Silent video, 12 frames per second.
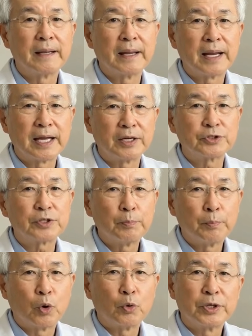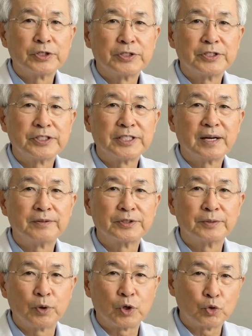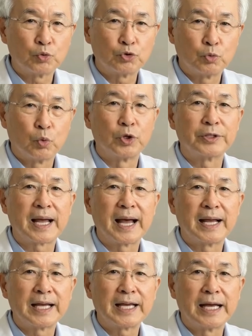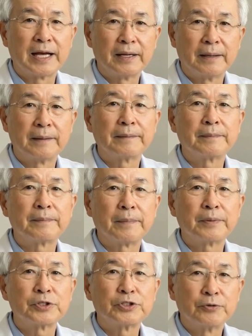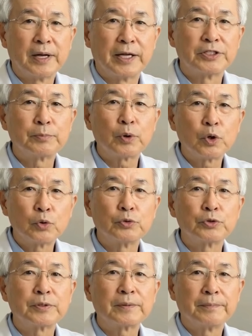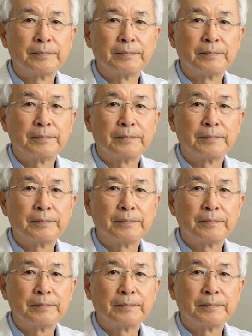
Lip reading: here's a bonus seventh pose worth adding in: the Sphinx pose.